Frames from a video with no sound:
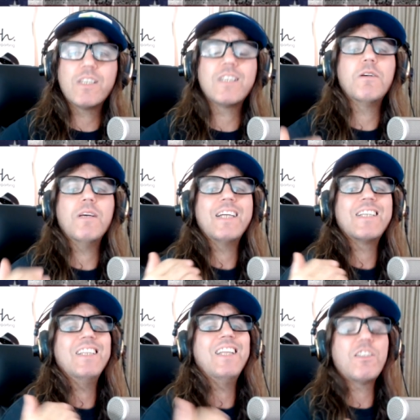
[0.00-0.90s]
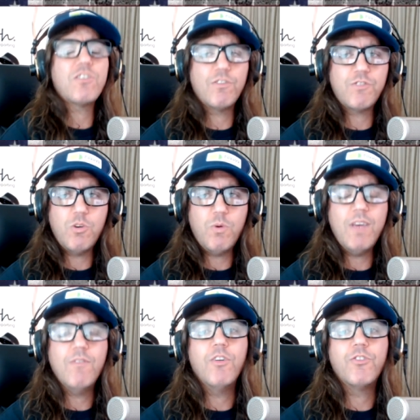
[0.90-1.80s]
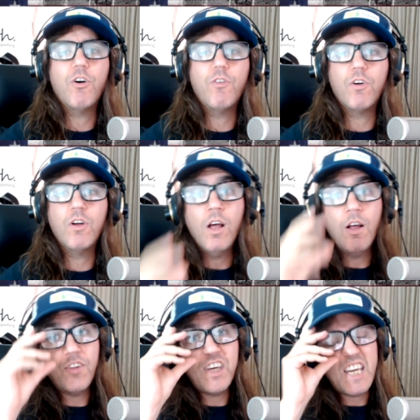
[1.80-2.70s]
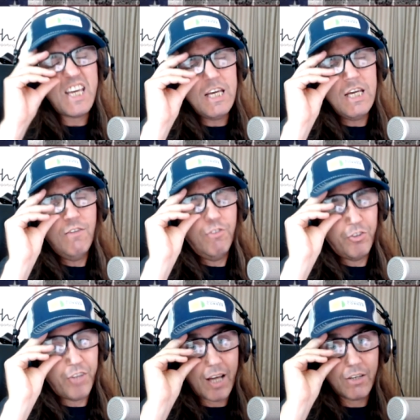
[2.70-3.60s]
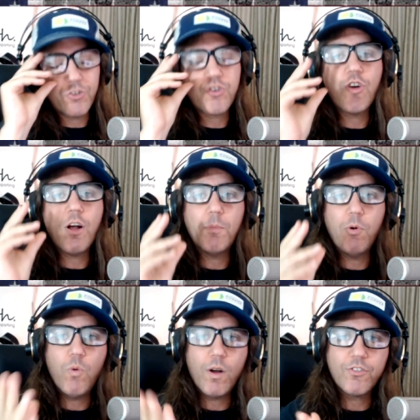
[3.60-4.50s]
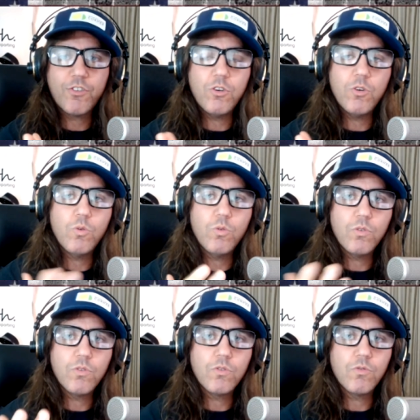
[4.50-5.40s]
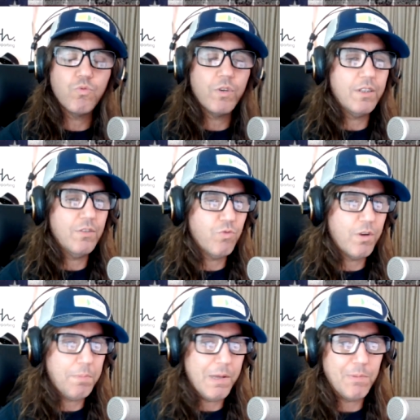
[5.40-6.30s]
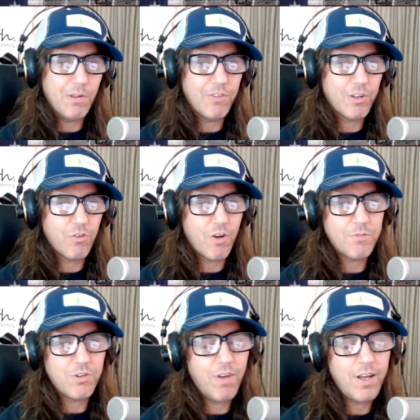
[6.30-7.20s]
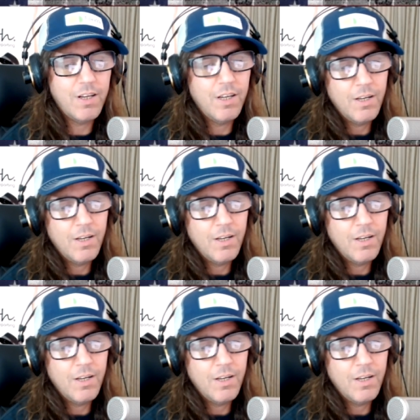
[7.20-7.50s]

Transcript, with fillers: it's a it's a lesser of two evils over the evil Donald Trump, who wants to rid rid people of the corruption, right?